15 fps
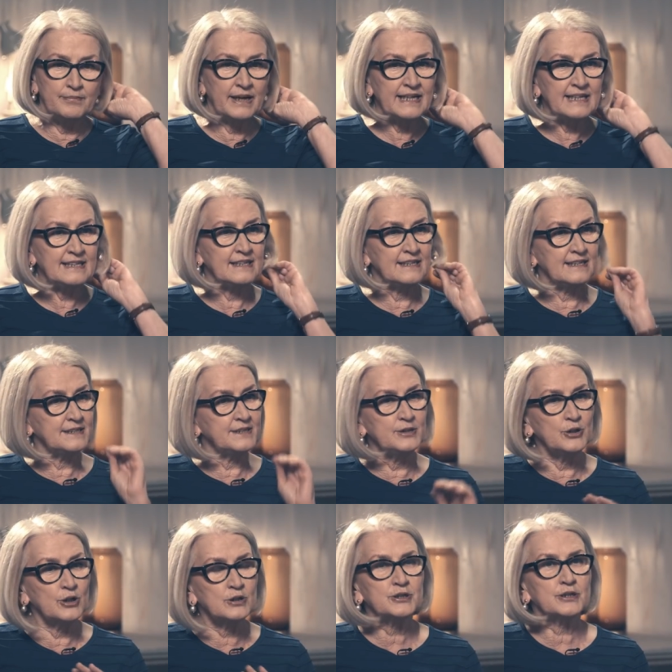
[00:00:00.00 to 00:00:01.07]
Money is
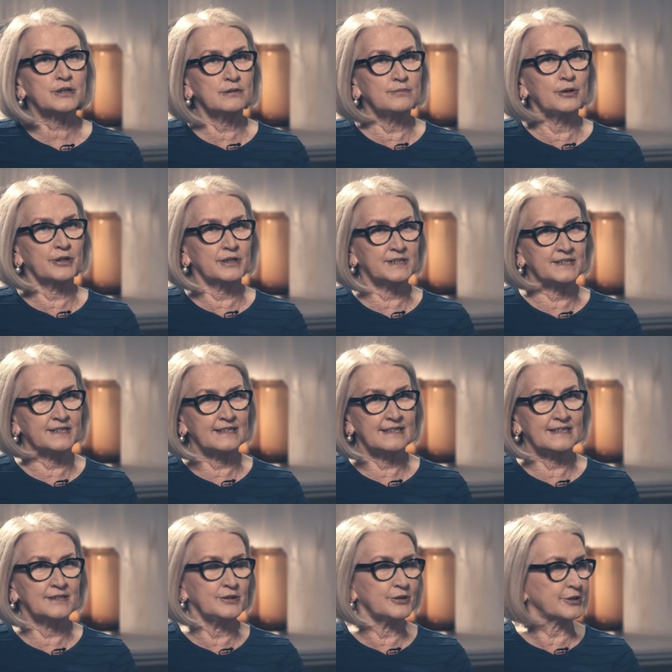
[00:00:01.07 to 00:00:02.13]
not a commodity.
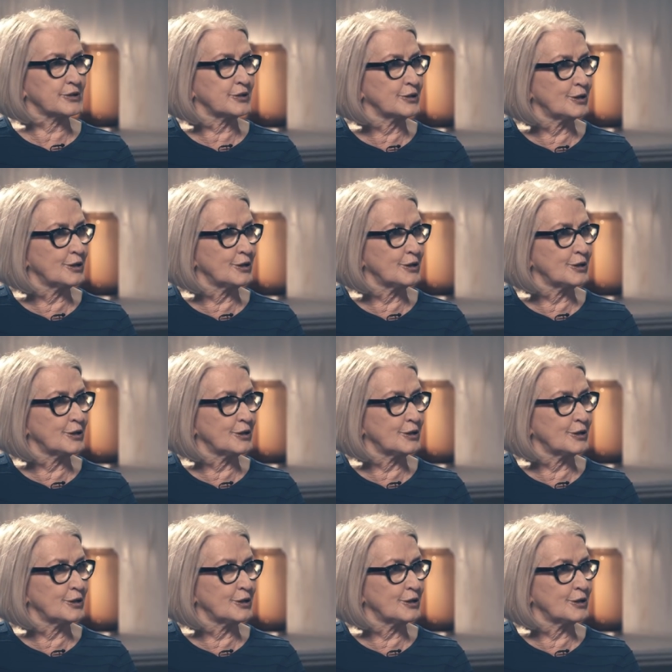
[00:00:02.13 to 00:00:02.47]
It's not